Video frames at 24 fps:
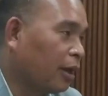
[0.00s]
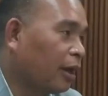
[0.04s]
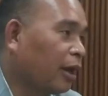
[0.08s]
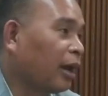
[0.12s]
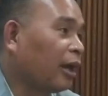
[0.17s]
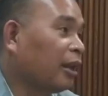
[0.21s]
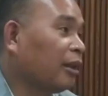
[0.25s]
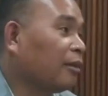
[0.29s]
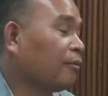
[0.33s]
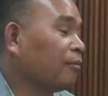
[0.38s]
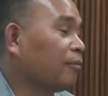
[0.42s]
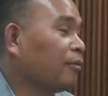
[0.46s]

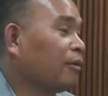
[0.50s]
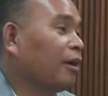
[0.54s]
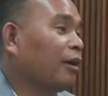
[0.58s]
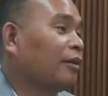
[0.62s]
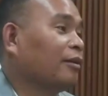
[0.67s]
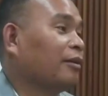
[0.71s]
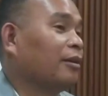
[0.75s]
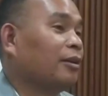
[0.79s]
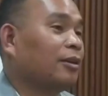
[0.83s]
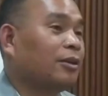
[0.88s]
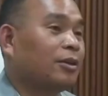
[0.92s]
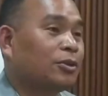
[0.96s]
and, uh, and
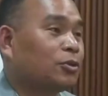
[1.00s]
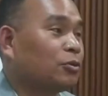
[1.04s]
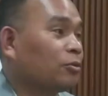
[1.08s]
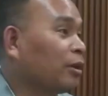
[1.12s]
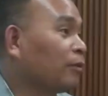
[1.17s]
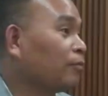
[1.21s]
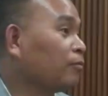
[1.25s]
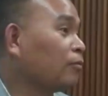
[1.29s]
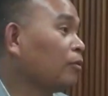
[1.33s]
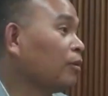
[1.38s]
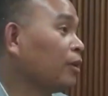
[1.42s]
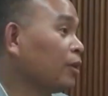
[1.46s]
the leaders should
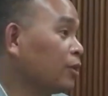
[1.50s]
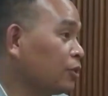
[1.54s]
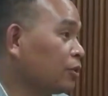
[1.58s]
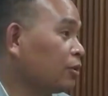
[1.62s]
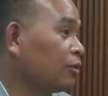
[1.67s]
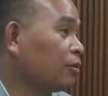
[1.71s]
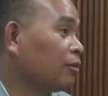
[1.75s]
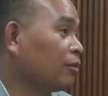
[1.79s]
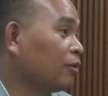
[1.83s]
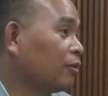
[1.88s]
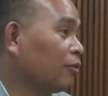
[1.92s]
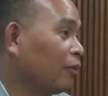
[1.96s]
have to listen,
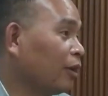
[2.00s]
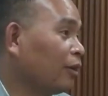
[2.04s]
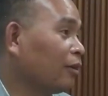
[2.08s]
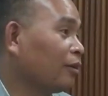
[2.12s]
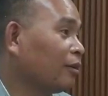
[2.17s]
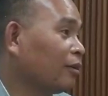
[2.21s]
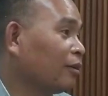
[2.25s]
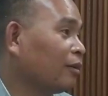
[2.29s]
right?